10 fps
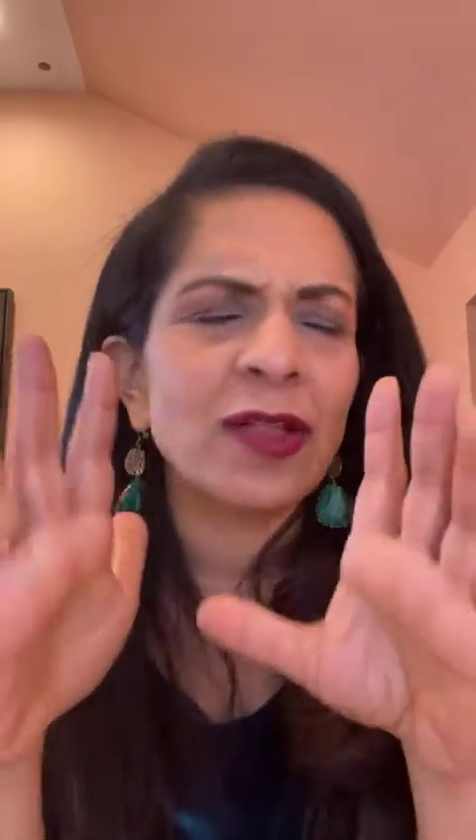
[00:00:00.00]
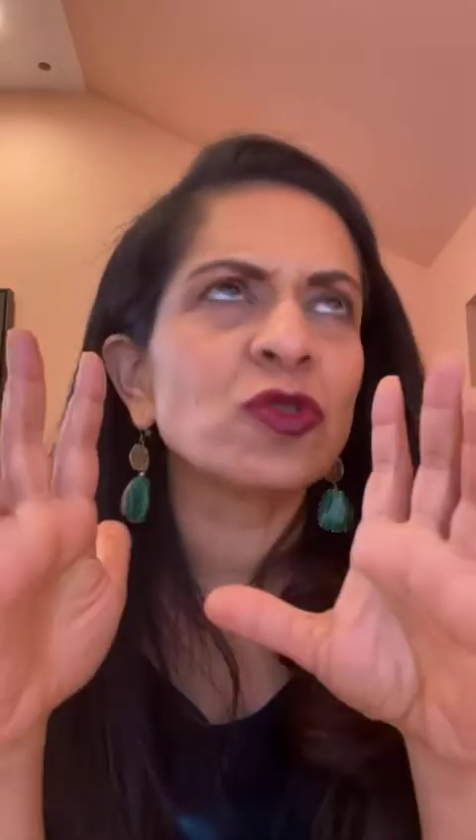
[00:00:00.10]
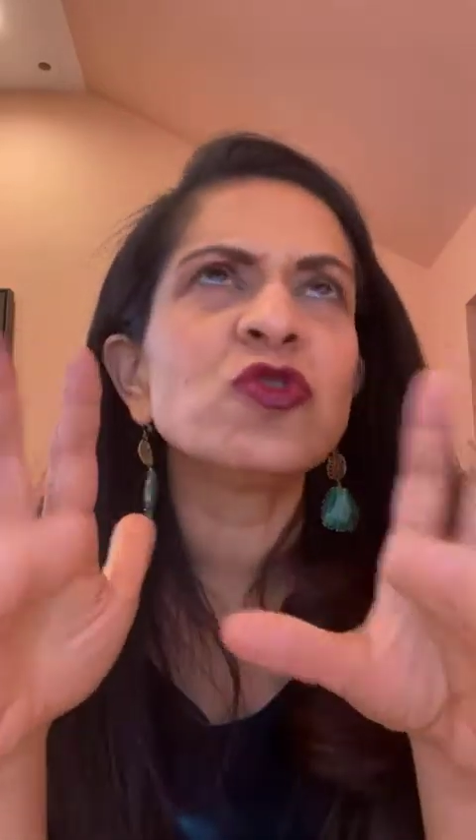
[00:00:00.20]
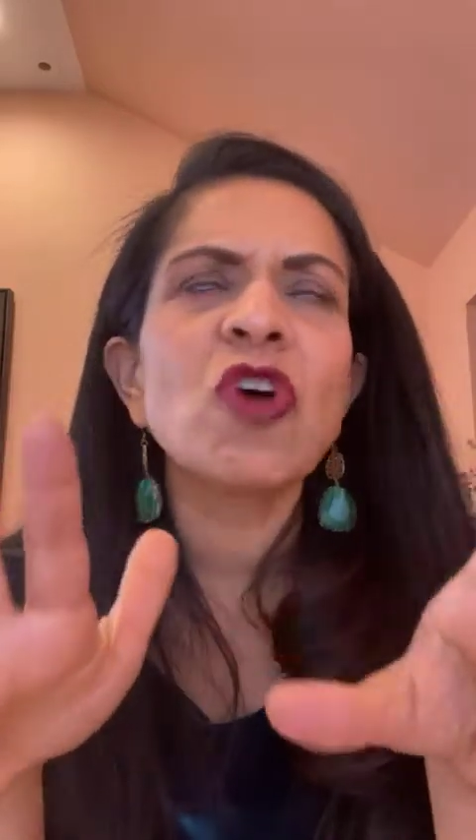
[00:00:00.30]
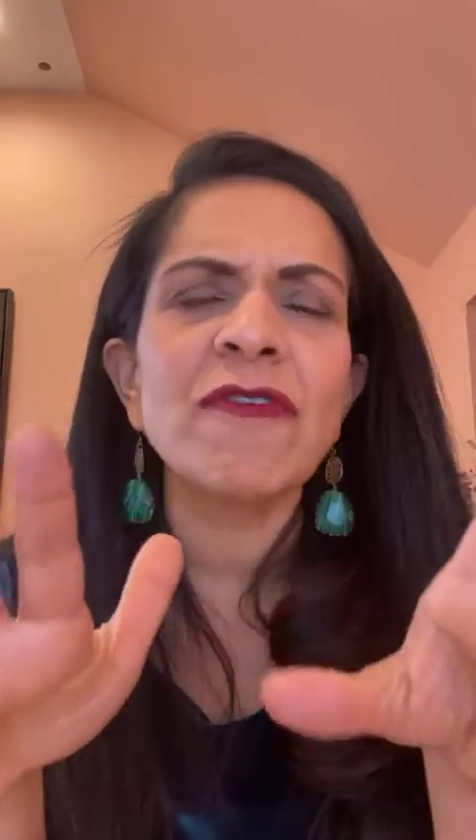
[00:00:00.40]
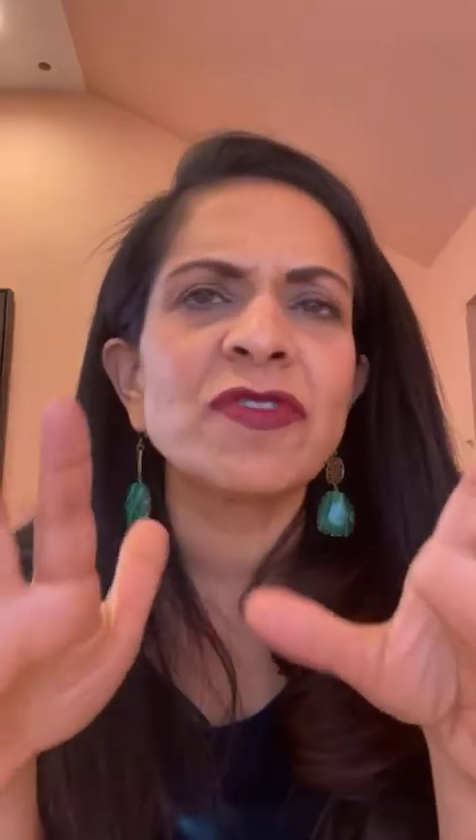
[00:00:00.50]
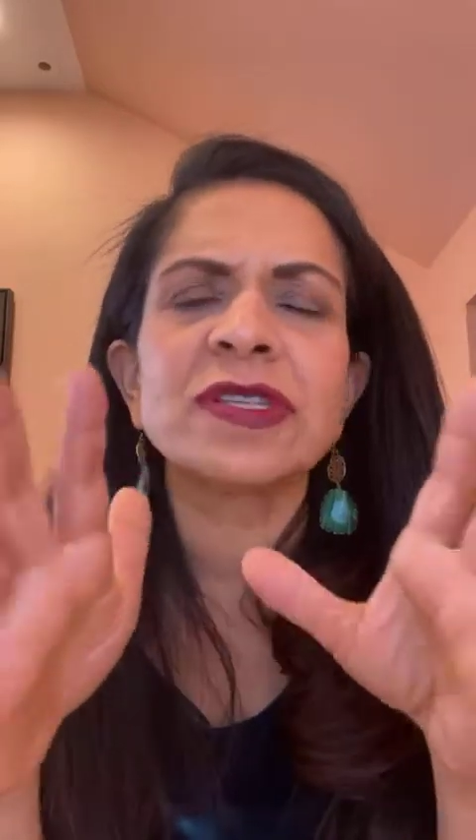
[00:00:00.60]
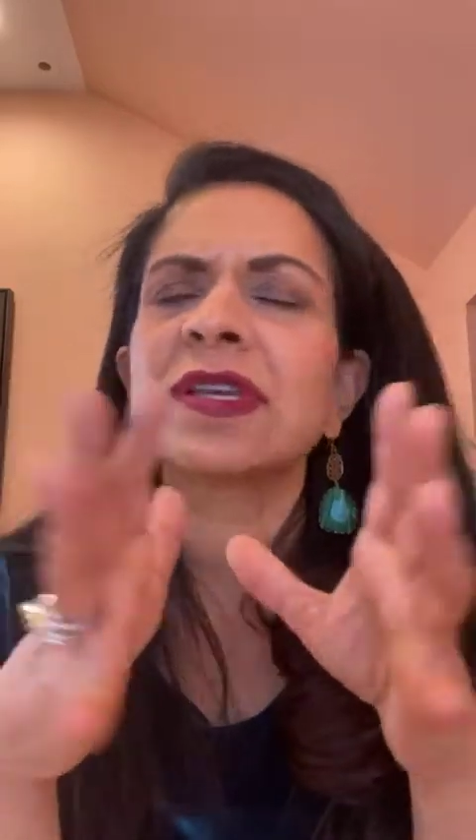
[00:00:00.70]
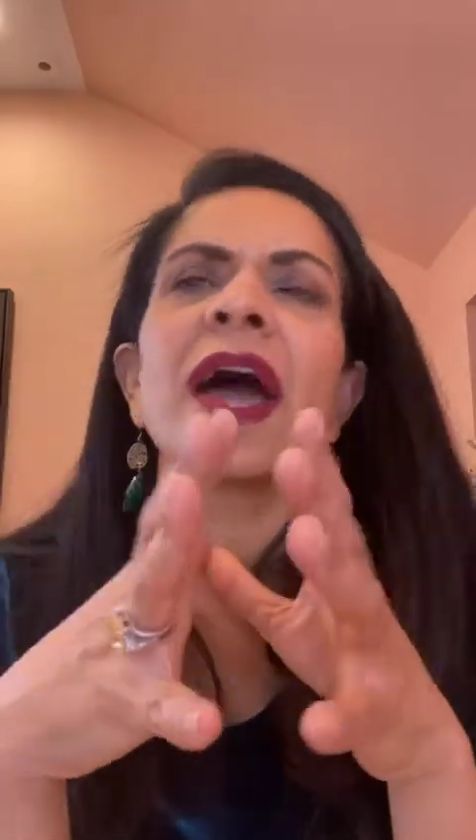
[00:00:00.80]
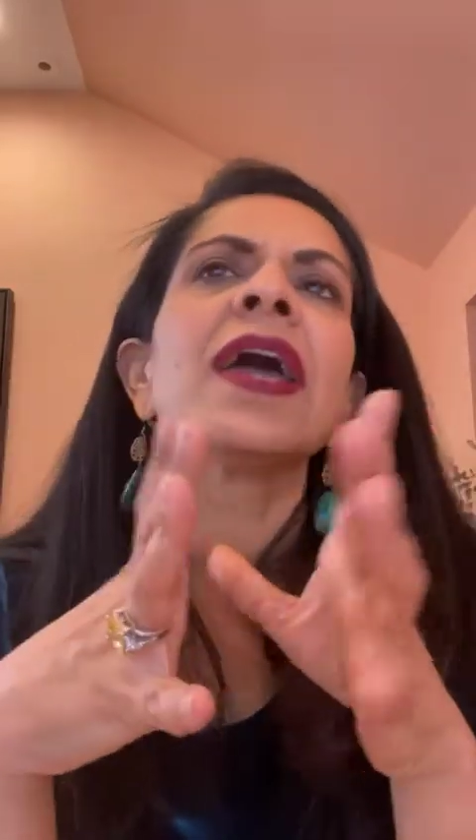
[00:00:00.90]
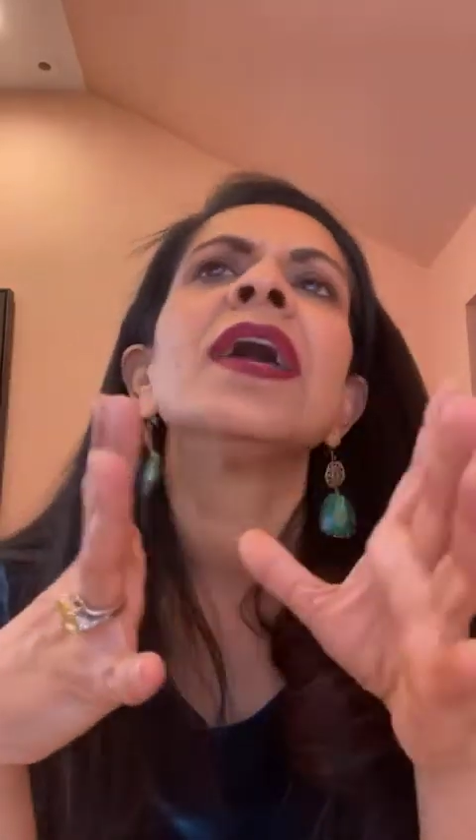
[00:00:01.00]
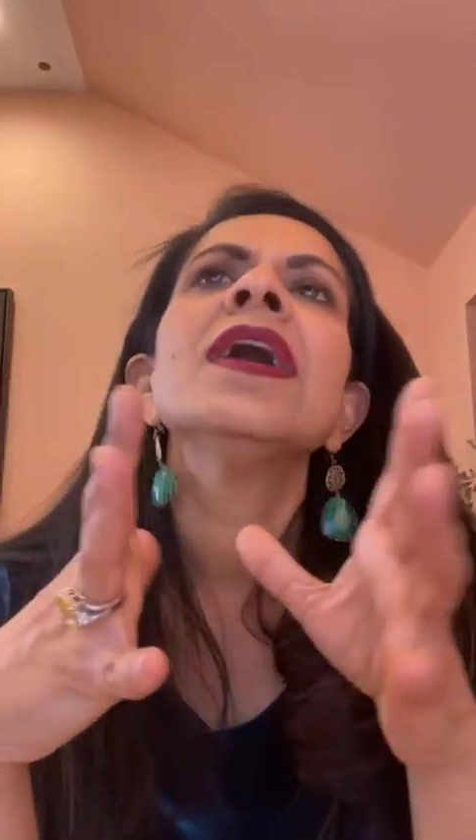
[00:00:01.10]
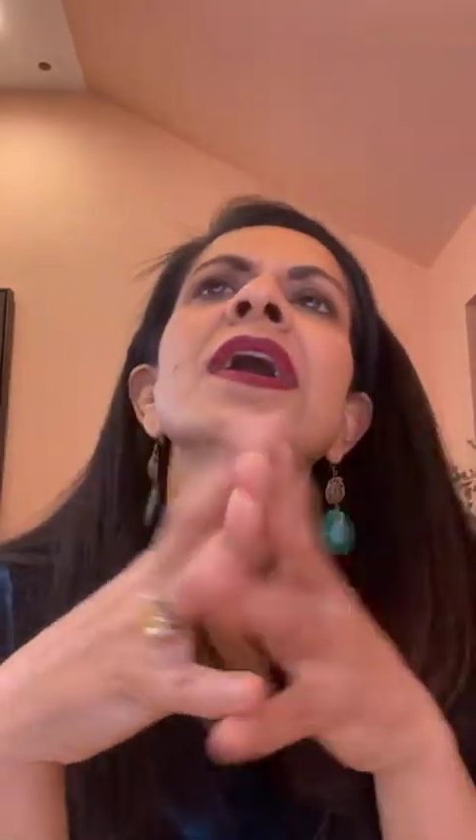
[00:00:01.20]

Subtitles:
Love this guy.